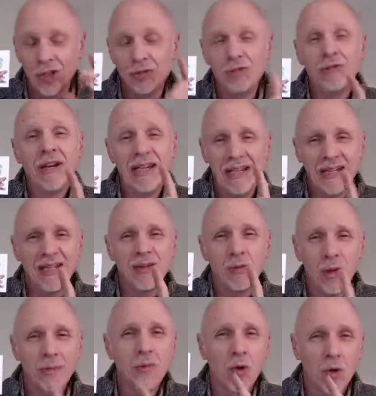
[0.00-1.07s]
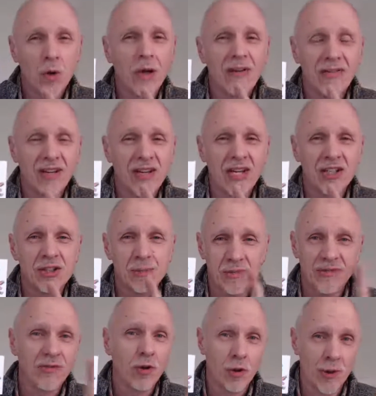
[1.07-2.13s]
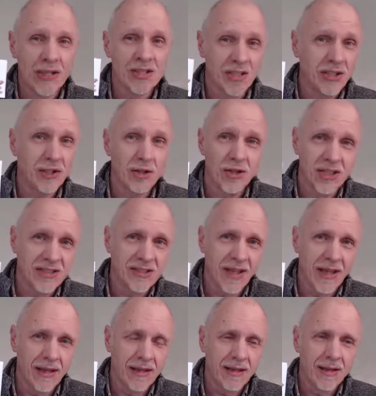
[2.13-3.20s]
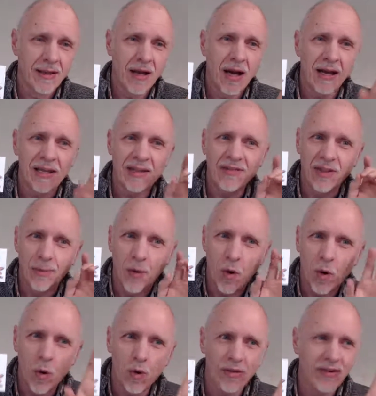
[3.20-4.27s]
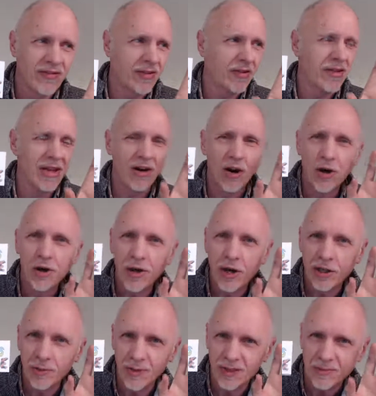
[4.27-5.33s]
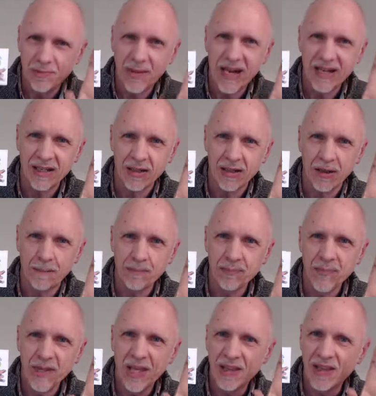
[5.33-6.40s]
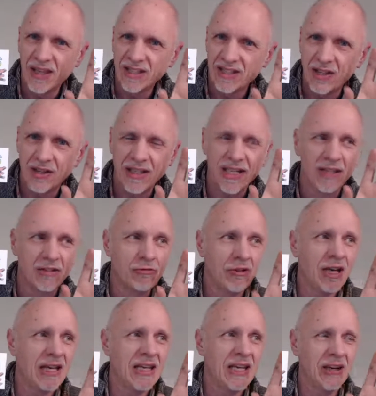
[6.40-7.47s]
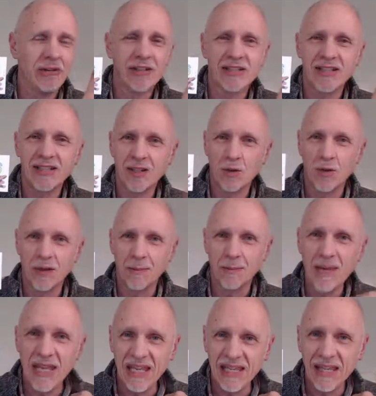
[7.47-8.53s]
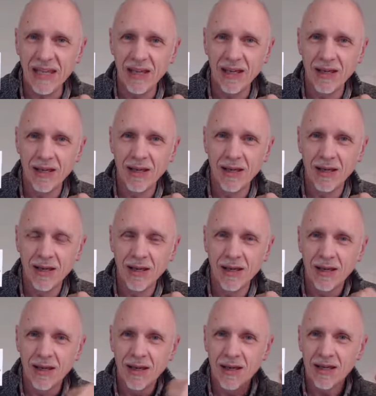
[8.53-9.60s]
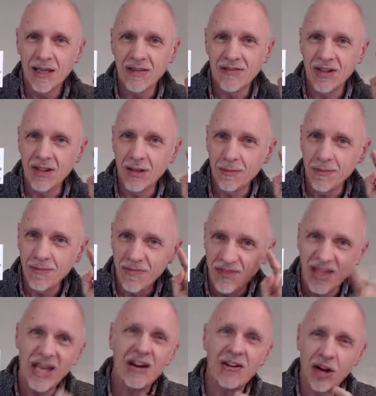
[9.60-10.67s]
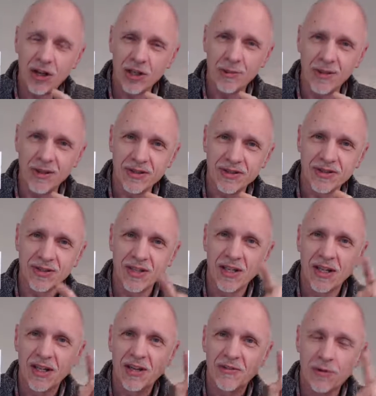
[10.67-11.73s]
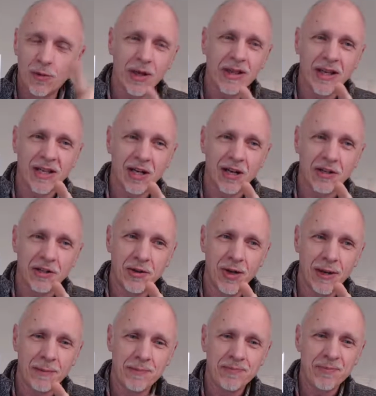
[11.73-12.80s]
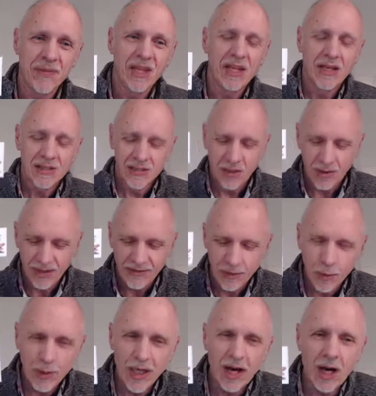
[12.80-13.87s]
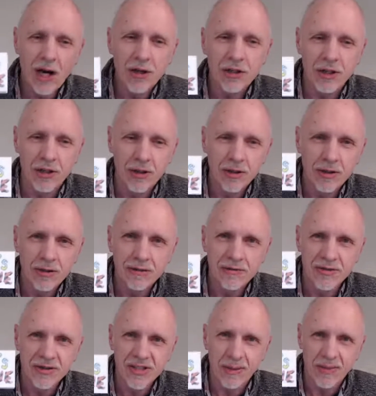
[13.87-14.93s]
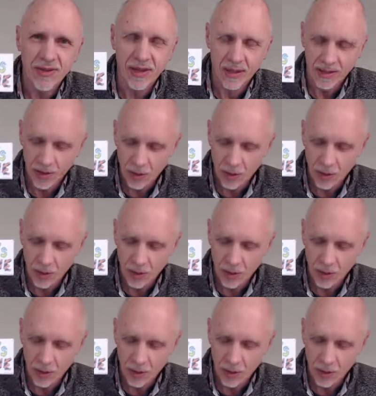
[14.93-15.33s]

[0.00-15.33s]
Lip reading: really need one more qualification before you actually do this thing. I give them all their own arguments back at them. They start getting really irritated with me, giving them their arguments for why they can't do it. So if you want to argue for something,